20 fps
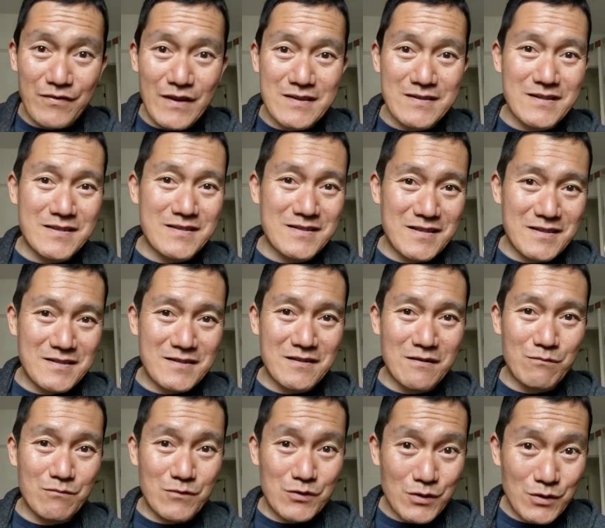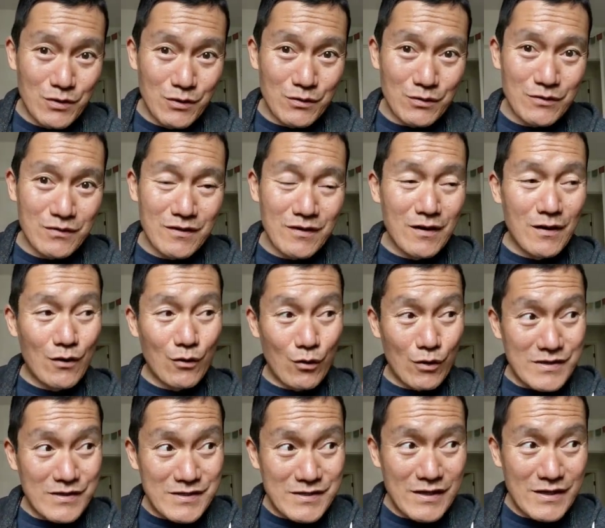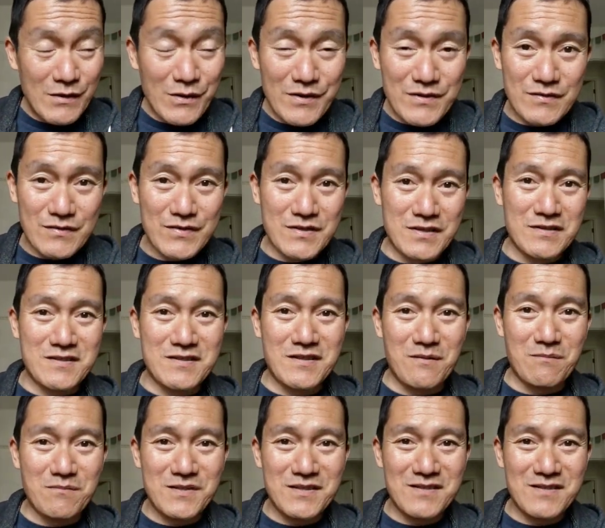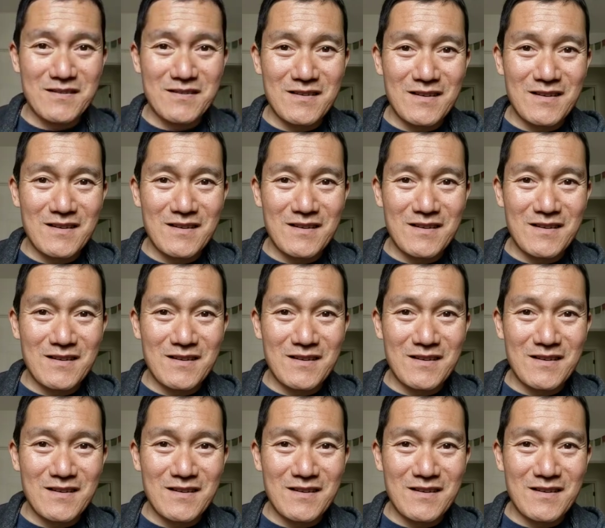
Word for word: as a system too, or a series of systems.